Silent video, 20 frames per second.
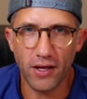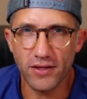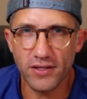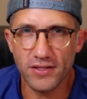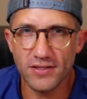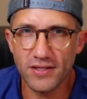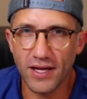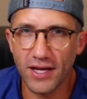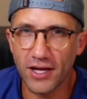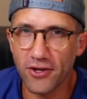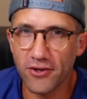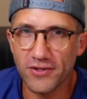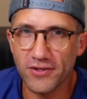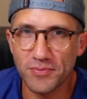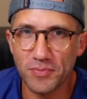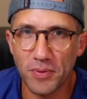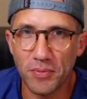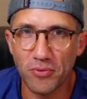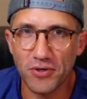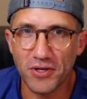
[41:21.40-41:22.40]
how the hell these
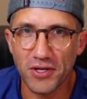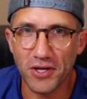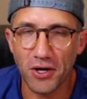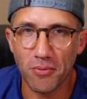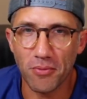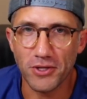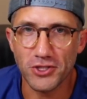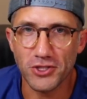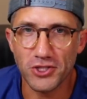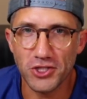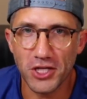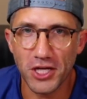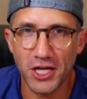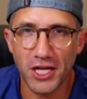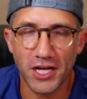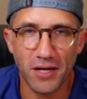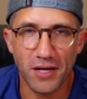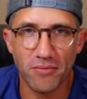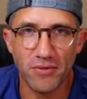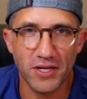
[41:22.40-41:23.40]
people get all my shit?
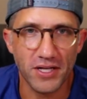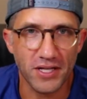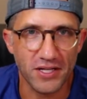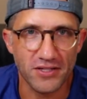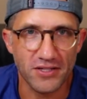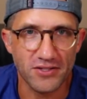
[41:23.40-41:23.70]
I'm like,